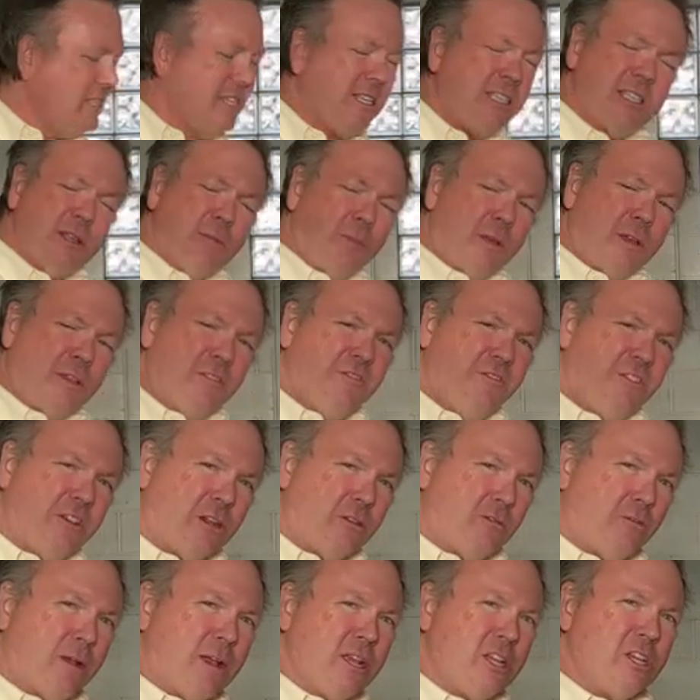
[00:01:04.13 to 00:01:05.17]
the system
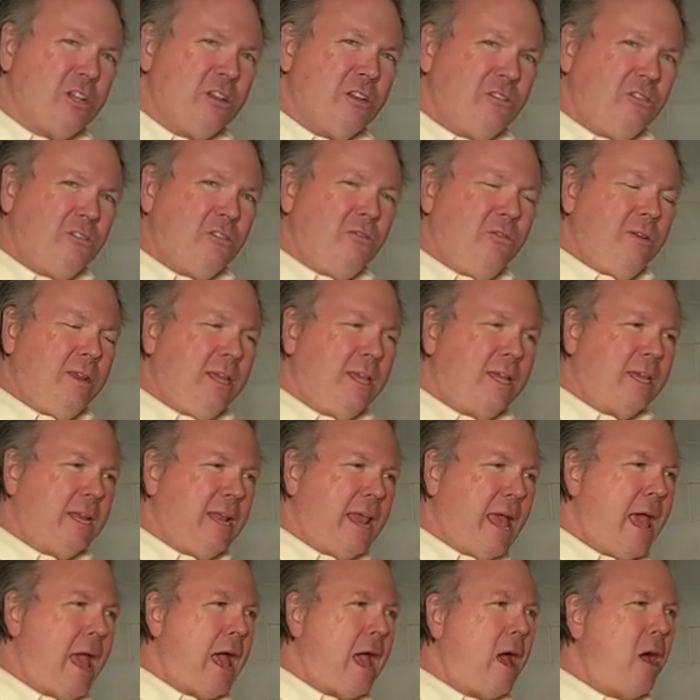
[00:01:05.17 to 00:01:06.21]
configuration is unique
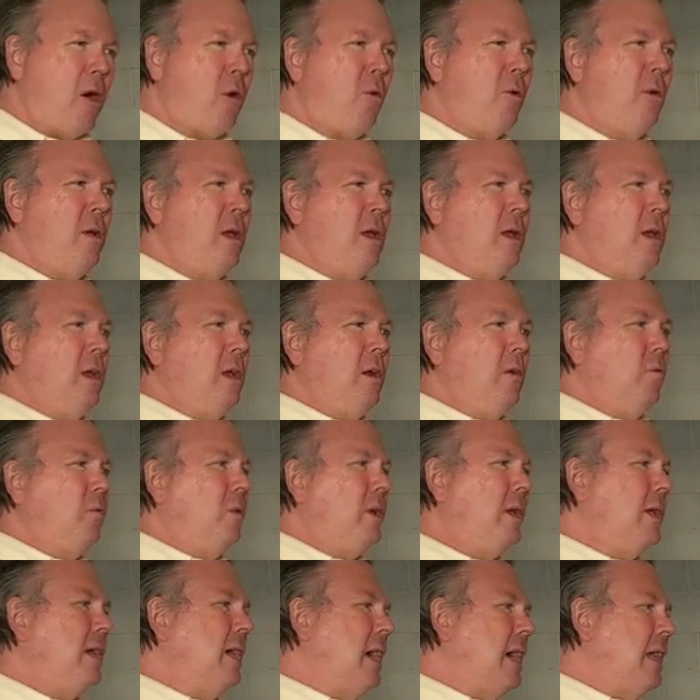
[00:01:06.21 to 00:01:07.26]
in how
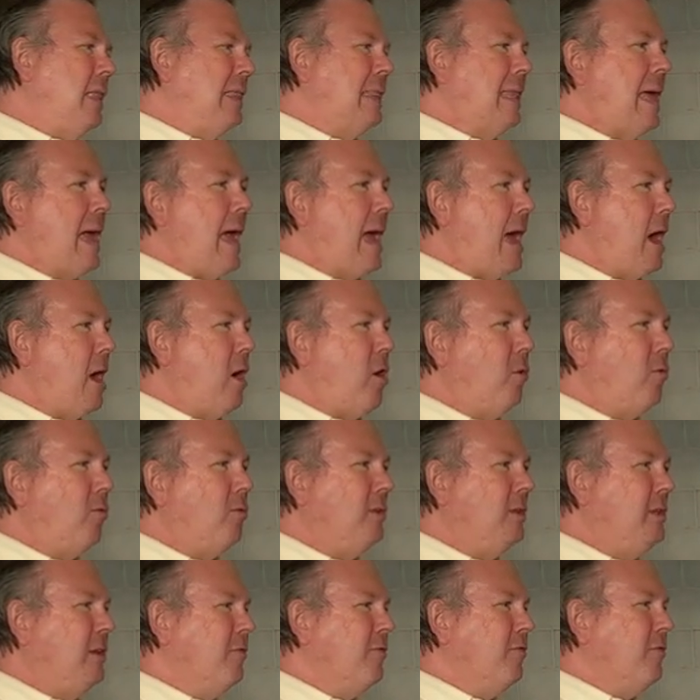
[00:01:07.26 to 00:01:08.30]
we
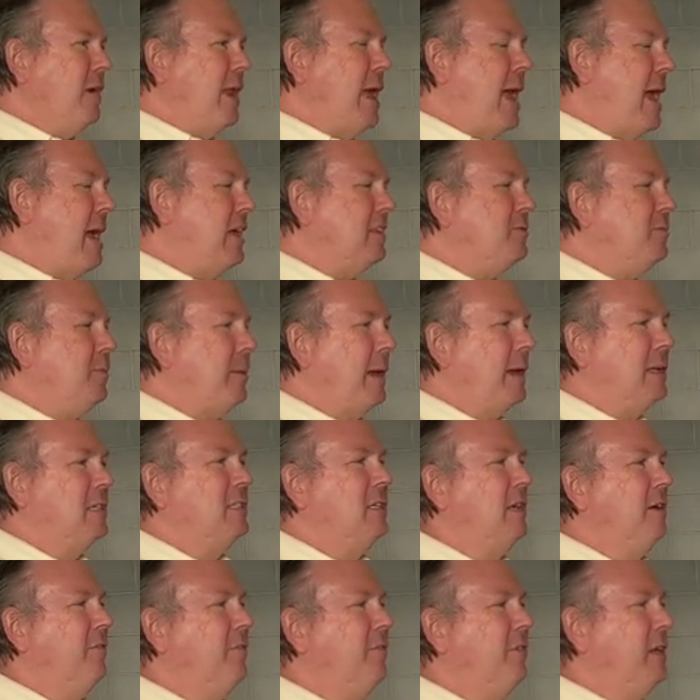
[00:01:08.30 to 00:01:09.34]
allow different
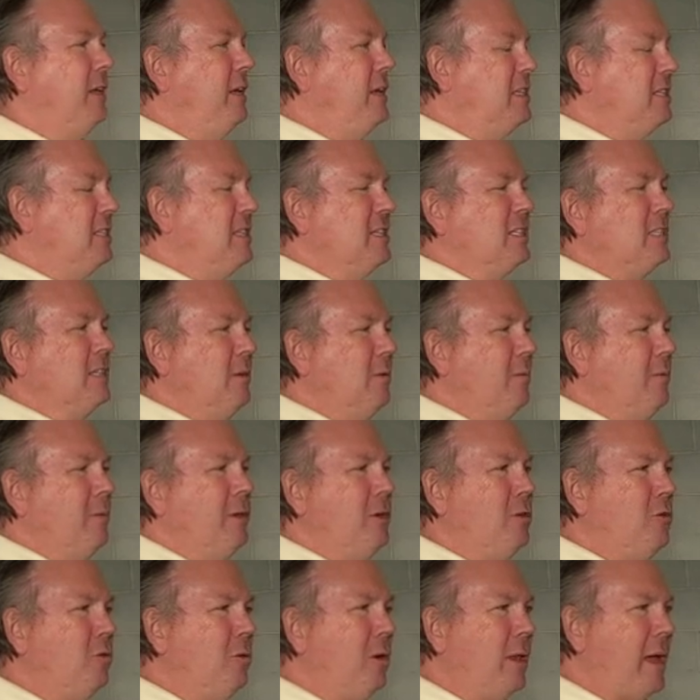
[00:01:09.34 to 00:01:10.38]
aspects of the system to
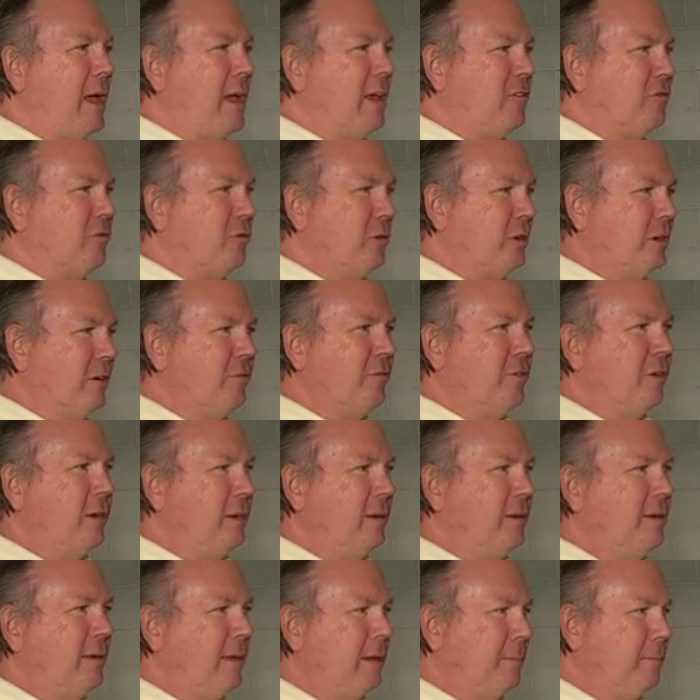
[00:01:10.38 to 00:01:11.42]
be utilized for
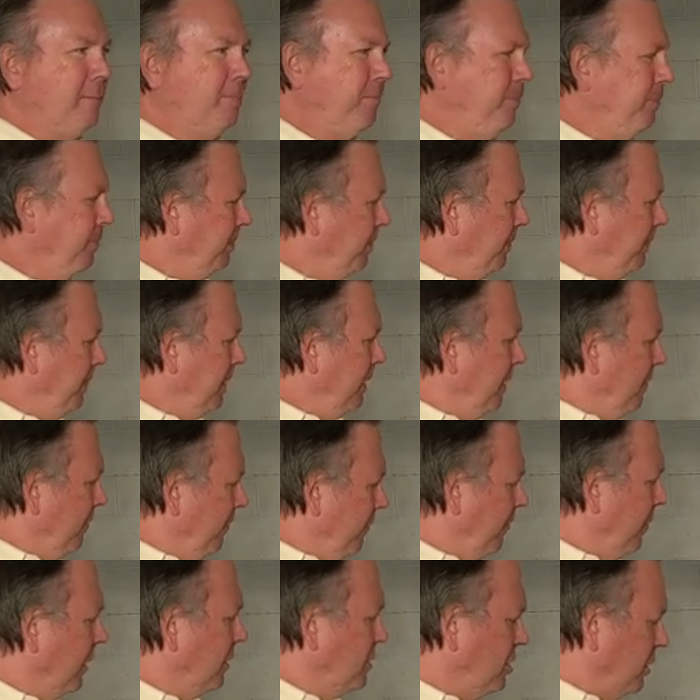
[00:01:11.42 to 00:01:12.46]
different
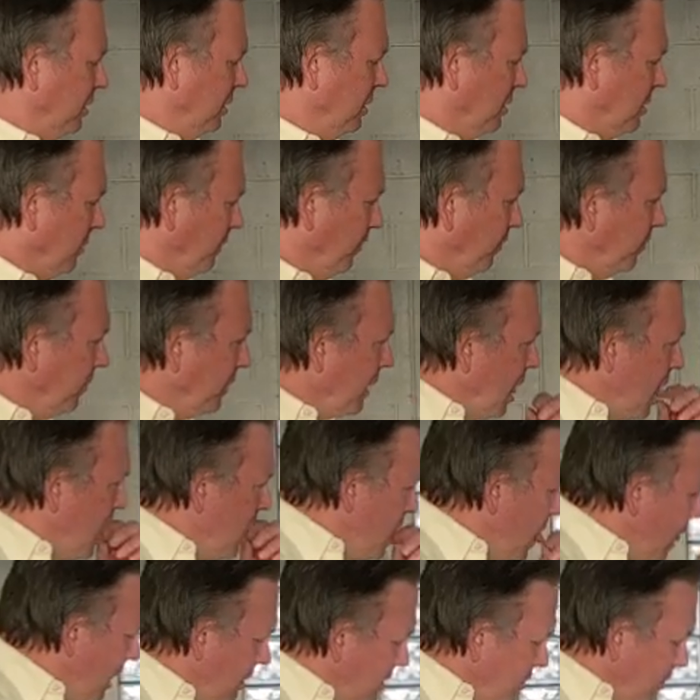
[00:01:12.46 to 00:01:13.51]
functions.
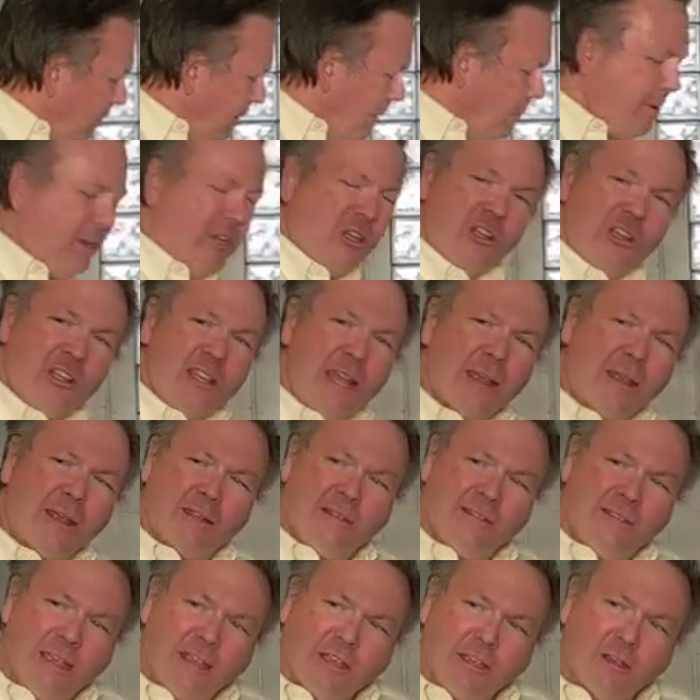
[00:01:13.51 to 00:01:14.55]
So let me just
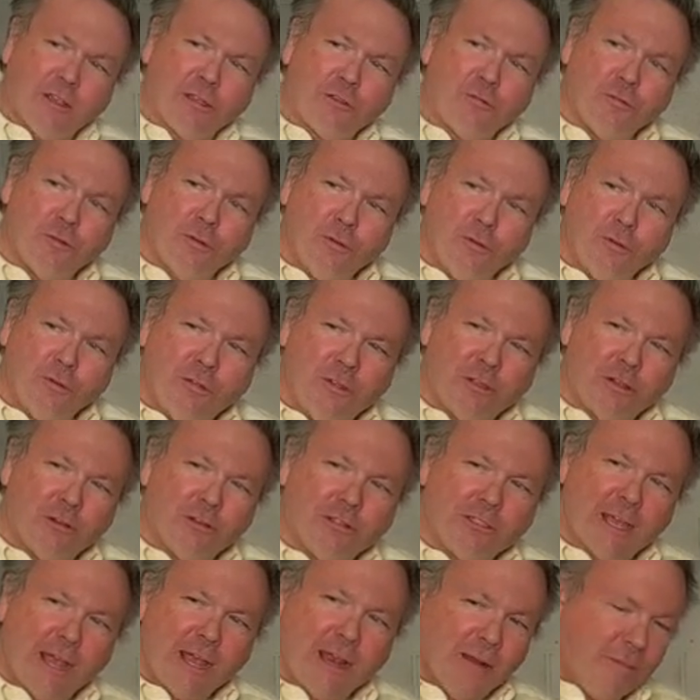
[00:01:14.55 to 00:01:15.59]
take you through
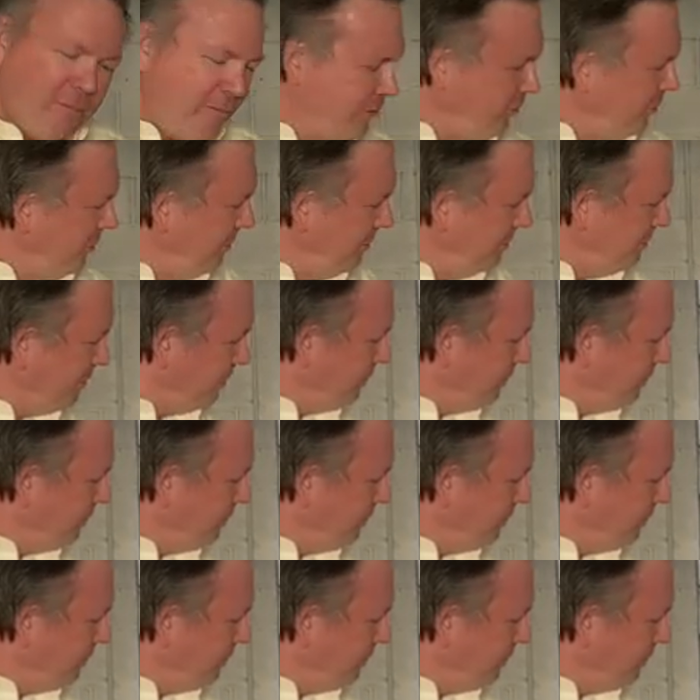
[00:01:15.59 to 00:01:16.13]
those items.